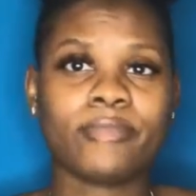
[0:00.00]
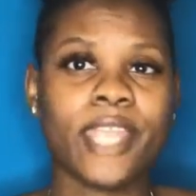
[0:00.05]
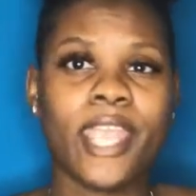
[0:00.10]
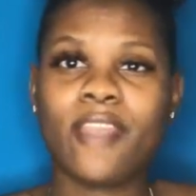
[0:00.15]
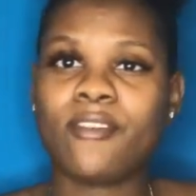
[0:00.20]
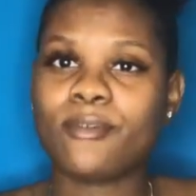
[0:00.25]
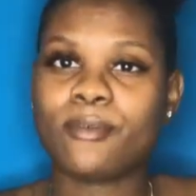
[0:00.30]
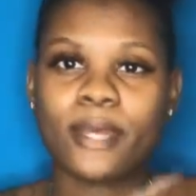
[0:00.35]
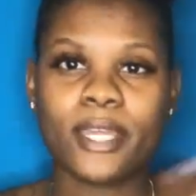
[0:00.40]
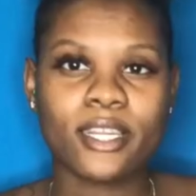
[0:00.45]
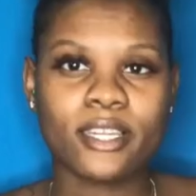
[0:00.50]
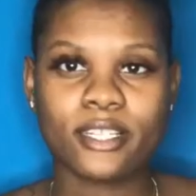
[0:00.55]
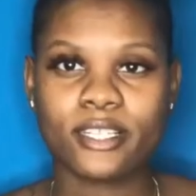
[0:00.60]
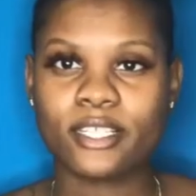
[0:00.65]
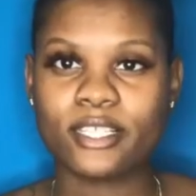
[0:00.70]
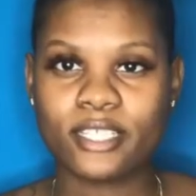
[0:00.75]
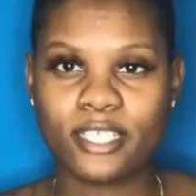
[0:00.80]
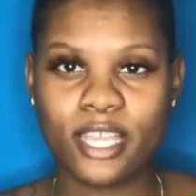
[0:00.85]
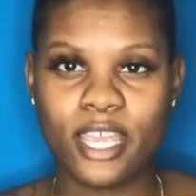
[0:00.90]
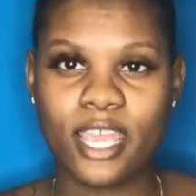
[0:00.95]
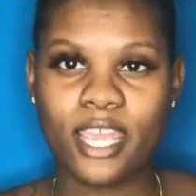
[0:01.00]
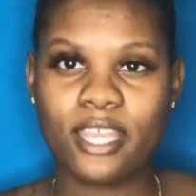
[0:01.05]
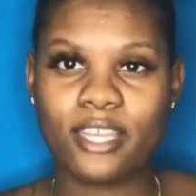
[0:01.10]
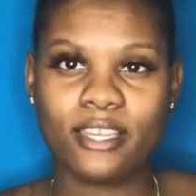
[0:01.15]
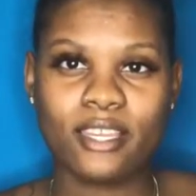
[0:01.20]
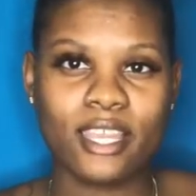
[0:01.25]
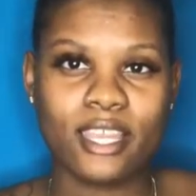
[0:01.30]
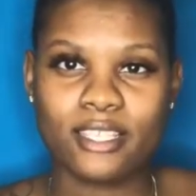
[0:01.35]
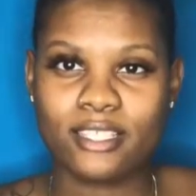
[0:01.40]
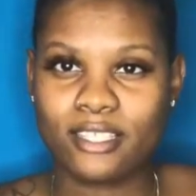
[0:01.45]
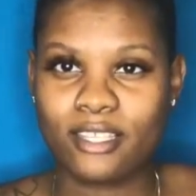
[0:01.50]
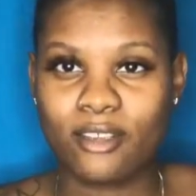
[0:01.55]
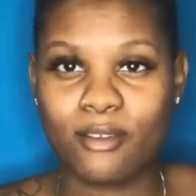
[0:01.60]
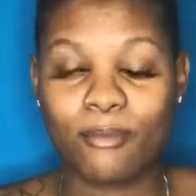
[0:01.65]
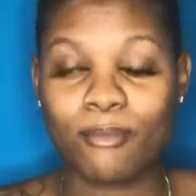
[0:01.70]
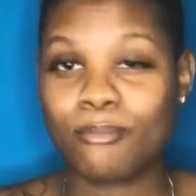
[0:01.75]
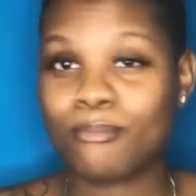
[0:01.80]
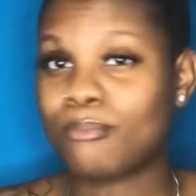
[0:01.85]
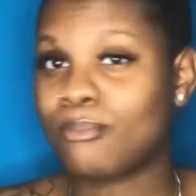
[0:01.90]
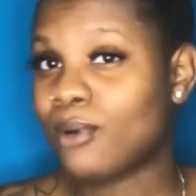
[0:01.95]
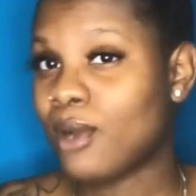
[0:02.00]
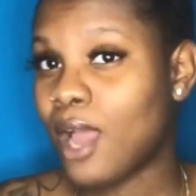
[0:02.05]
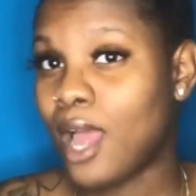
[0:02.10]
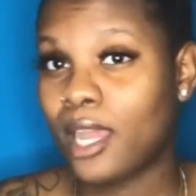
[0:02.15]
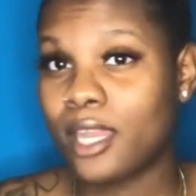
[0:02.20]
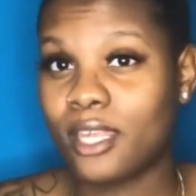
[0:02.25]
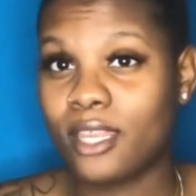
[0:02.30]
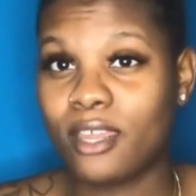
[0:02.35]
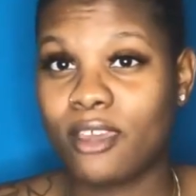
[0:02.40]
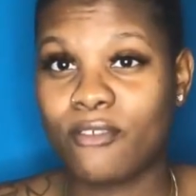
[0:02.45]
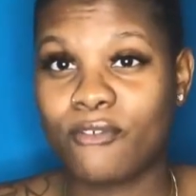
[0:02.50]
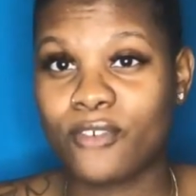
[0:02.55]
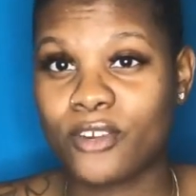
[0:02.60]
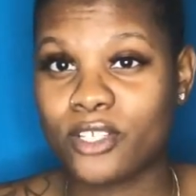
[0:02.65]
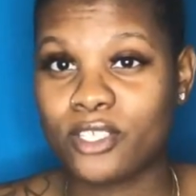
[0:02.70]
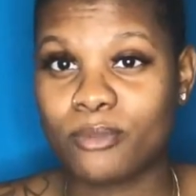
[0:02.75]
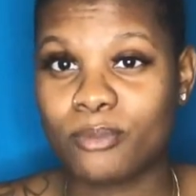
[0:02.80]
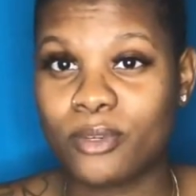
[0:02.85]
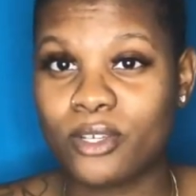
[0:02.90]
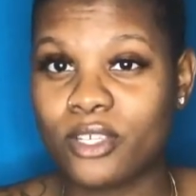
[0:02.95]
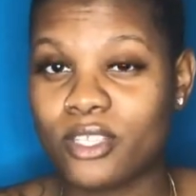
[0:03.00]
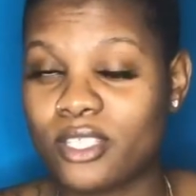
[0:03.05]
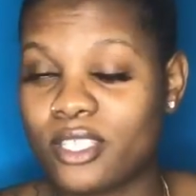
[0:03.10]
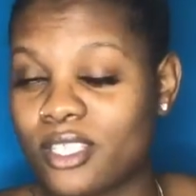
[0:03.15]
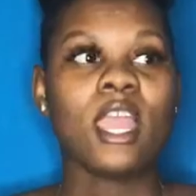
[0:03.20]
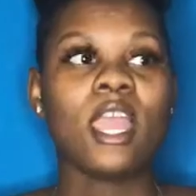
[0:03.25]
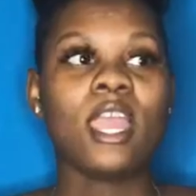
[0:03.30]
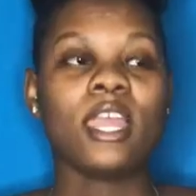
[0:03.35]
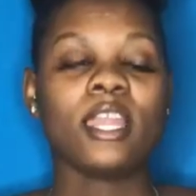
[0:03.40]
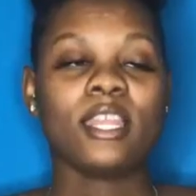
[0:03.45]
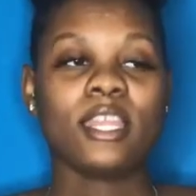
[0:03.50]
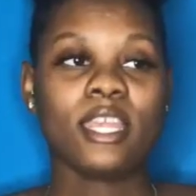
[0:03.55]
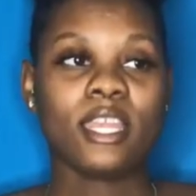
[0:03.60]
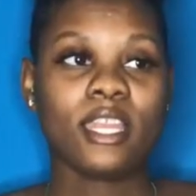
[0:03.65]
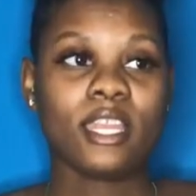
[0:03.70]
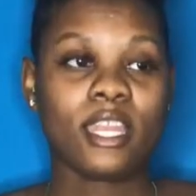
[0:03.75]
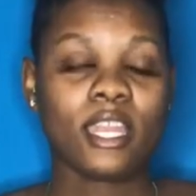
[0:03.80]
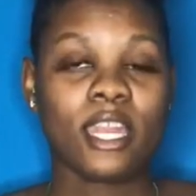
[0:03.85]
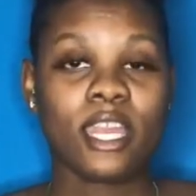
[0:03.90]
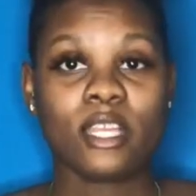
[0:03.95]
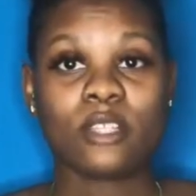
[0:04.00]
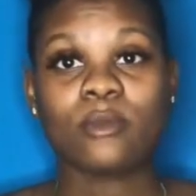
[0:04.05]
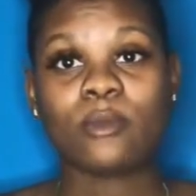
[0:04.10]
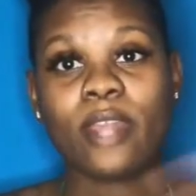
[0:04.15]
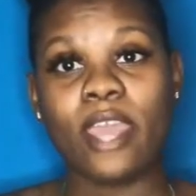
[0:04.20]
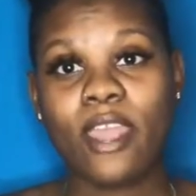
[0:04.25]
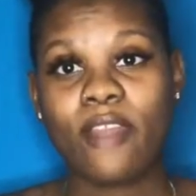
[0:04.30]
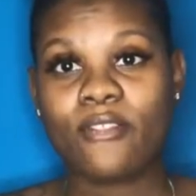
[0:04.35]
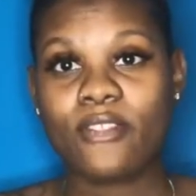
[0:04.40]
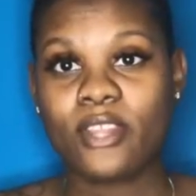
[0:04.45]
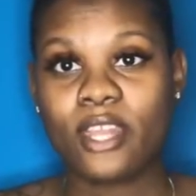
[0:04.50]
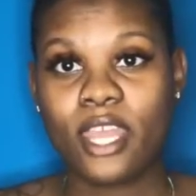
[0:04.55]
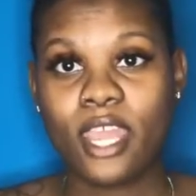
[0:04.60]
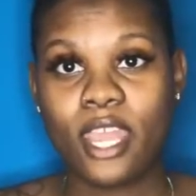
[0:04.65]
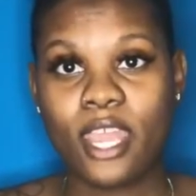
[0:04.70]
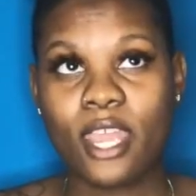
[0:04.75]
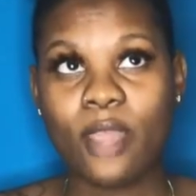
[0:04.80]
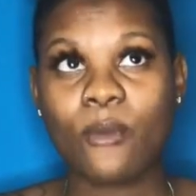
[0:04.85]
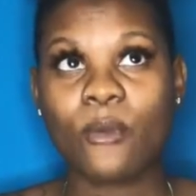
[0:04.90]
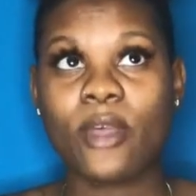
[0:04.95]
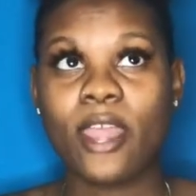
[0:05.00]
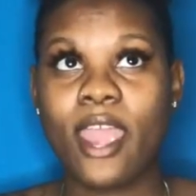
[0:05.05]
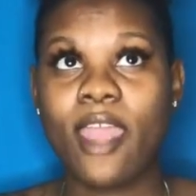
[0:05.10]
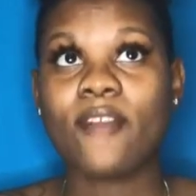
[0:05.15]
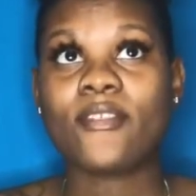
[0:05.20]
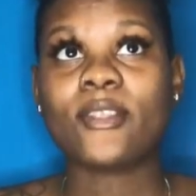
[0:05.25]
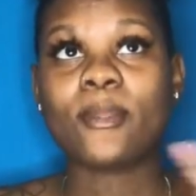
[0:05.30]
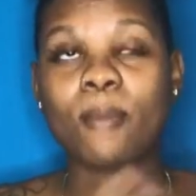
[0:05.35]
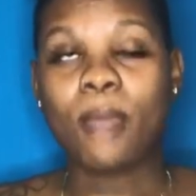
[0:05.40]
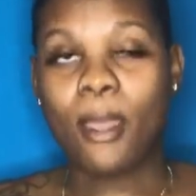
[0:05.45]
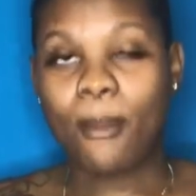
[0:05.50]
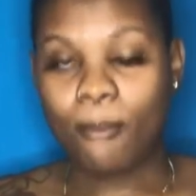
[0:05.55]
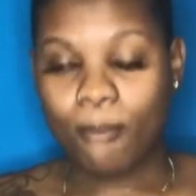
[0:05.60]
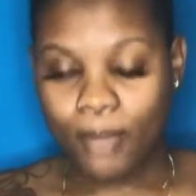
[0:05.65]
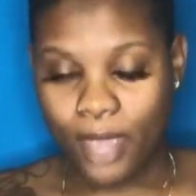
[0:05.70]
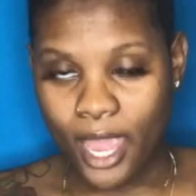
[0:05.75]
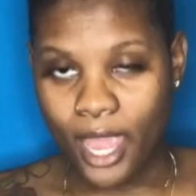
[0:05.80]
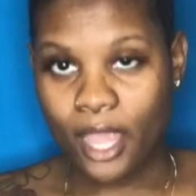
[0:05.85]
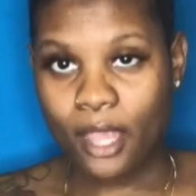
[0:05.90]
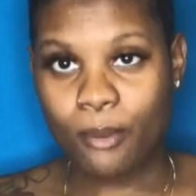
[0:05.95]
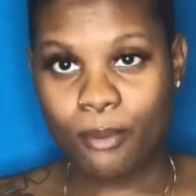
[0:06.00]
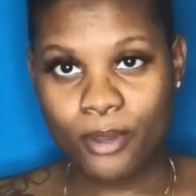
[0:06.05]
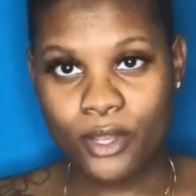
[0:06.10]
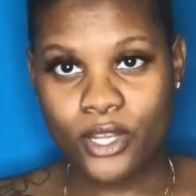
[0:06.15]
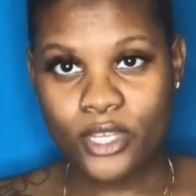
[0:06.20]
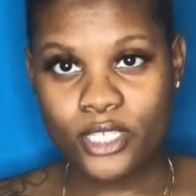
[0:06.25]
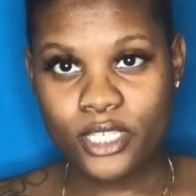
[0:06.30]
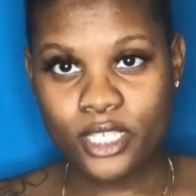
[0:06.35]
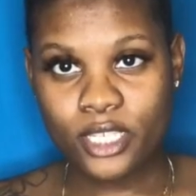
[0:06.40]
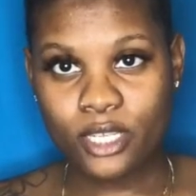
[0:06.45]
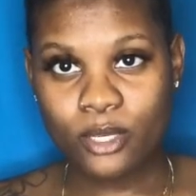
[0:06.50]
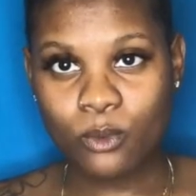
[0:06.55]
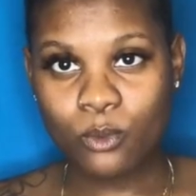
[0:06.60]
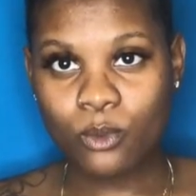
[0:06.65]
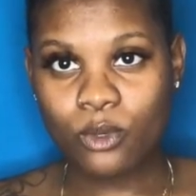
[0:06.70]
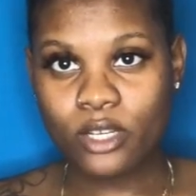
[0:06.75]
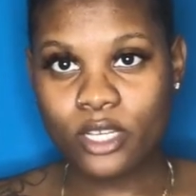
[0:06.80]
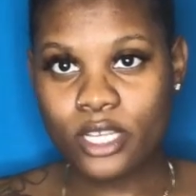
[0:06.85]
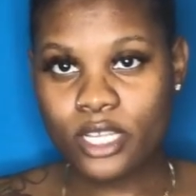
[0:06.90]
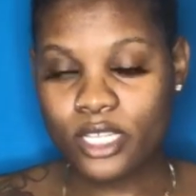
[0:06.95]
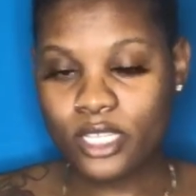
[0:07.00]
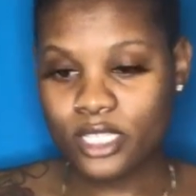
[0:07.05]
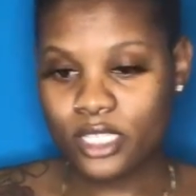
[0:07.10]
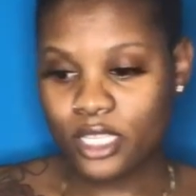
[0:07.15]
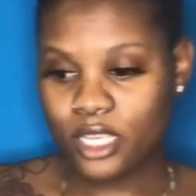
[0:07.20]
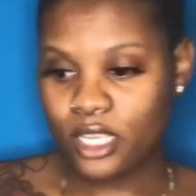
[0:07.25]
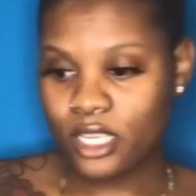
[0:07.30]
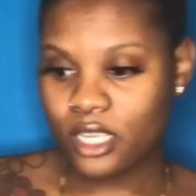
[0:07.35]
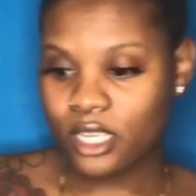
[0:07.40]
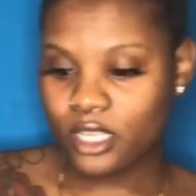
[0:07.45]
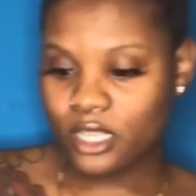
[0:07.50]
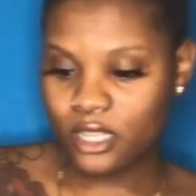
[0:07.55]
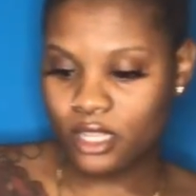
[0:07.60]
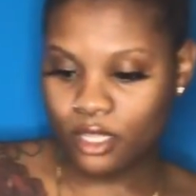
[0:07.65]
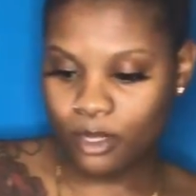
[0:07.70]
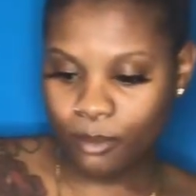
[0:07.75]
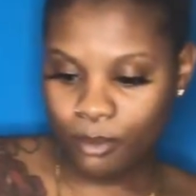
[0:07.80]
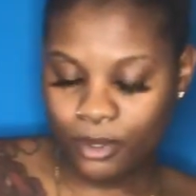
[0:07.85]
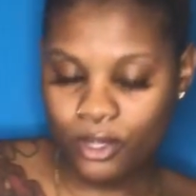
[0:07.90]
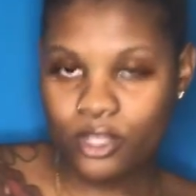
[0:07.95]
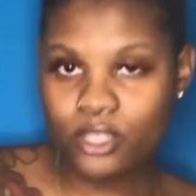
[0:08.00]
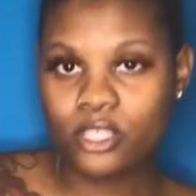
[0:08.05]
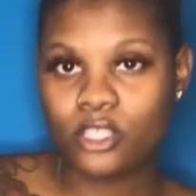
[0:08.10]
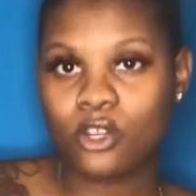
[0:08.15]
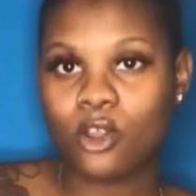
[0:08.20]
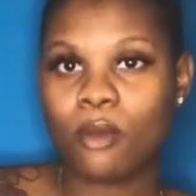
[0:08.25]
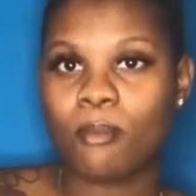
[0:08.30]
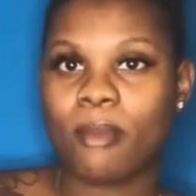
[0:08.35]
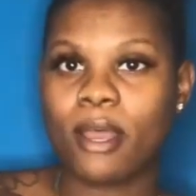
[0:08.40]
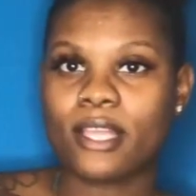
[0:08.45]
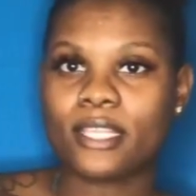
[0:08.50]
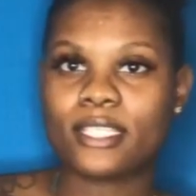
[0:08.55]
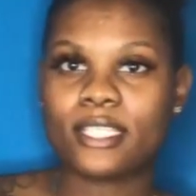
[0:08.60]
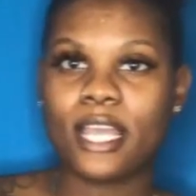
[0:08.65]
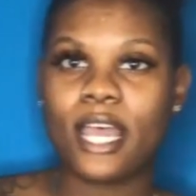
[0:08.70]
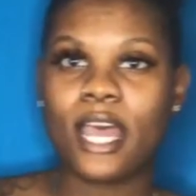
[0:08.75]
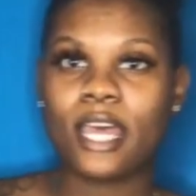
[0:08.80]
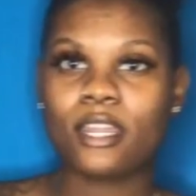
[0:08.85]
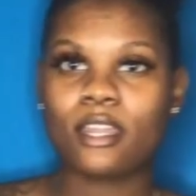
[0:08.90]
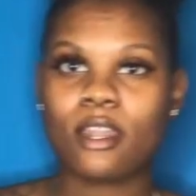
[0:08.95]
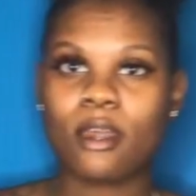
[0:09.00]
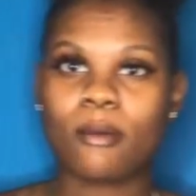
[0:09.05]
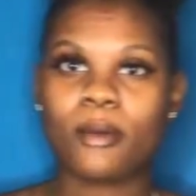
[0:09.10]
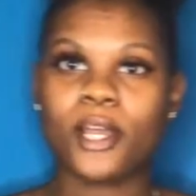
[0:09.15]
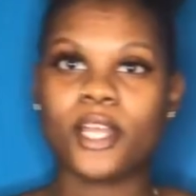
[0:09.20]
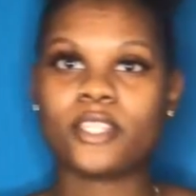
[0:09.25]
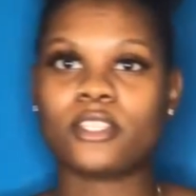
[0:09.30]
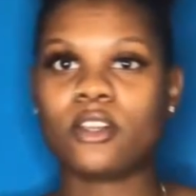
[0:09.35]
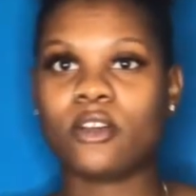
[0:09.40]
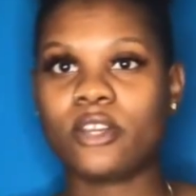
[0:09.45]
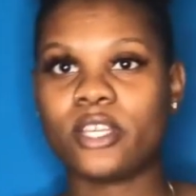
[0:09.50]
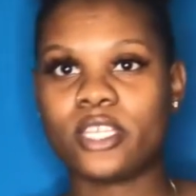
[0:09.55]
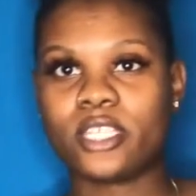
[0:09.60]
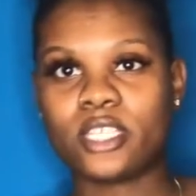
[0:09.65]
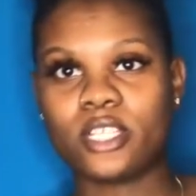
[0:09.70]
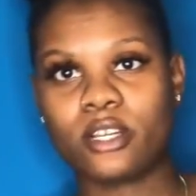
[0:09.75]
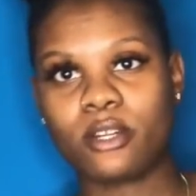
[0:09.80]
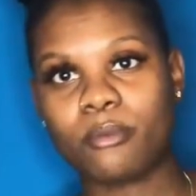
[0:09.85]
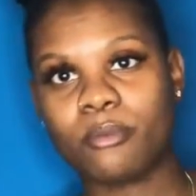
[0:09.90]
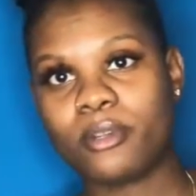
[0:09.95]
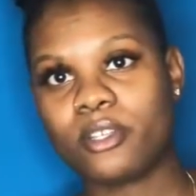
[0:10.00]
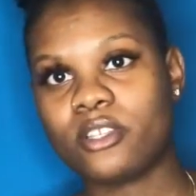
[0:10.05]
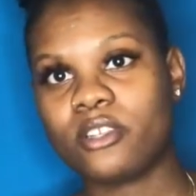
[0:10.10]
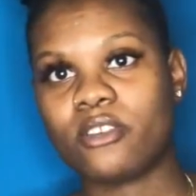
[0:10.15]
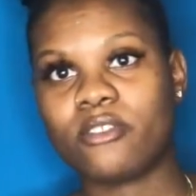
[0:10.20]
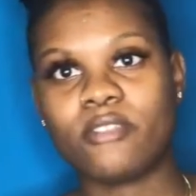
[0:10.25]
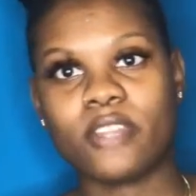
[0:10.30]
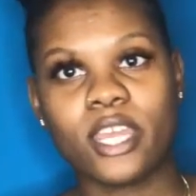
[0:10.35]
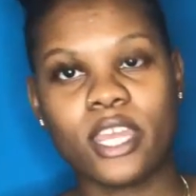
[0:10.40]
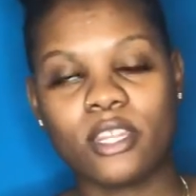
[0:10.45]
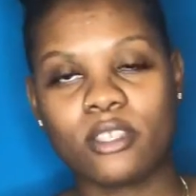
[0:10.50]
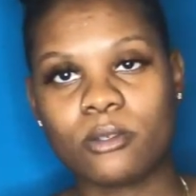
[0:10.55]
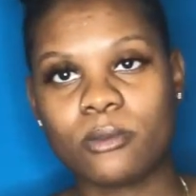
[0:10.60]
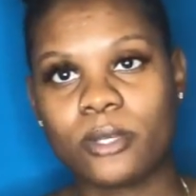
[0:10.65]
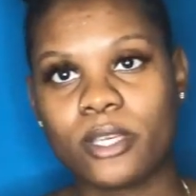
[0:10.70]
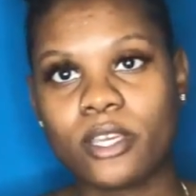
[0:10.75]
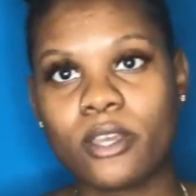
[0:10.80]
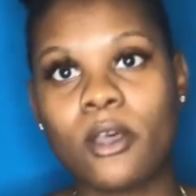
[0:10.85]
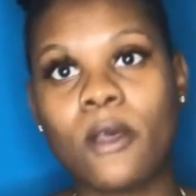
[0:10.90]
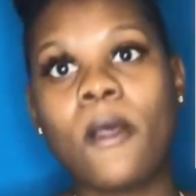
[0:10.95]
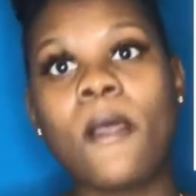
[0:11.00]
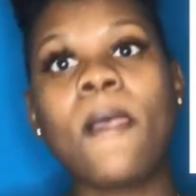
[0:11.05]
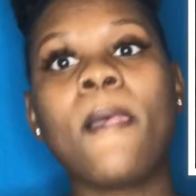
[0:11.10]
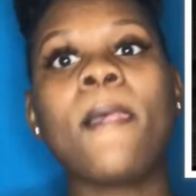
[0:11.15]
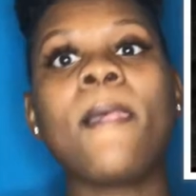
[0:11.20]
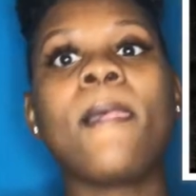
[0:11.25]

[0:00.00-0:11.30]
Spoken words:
Everybody does that as probably their first piercing. Then the next one after that, well, after my back piercing, was the piercing on my side, and I'm also going to insert a picture of that as well.